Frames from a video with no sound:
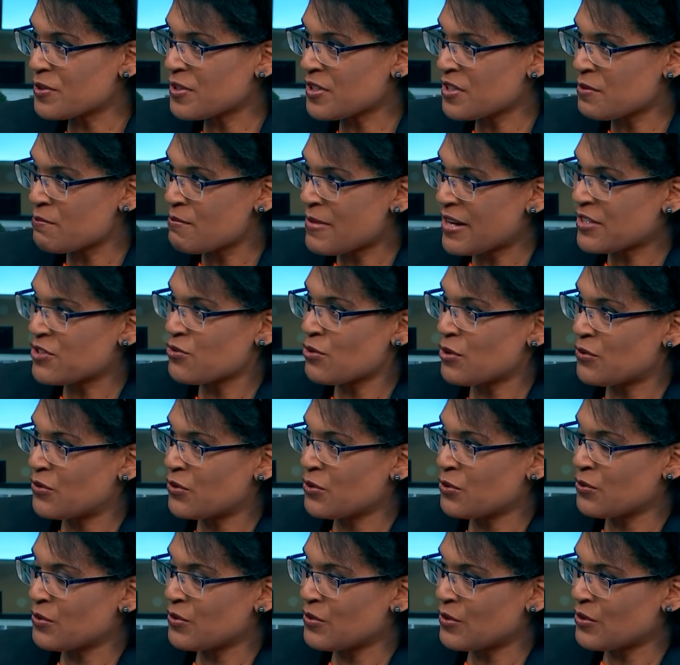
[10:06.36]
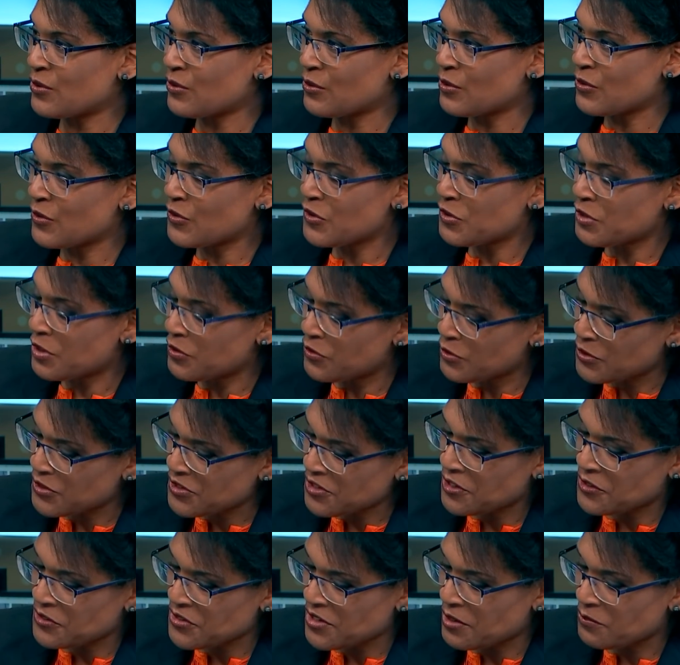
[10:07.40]
So it doesn't matter if you
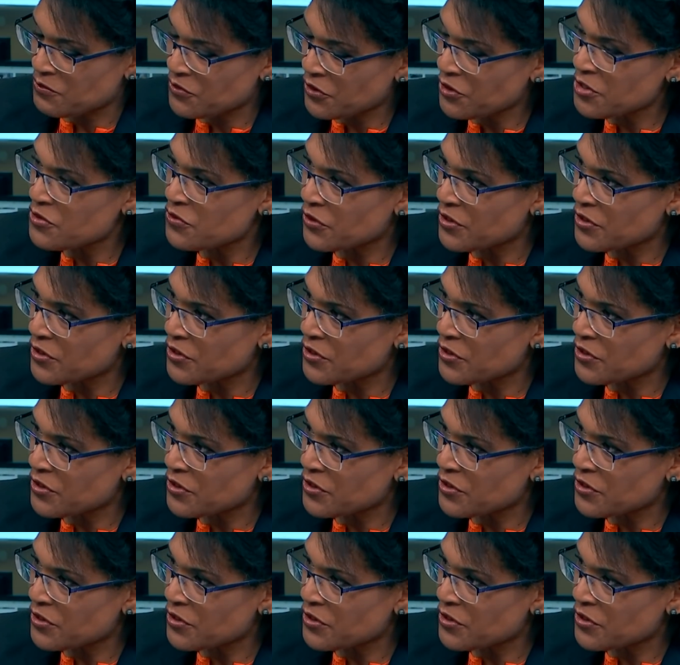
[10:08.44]
start up very,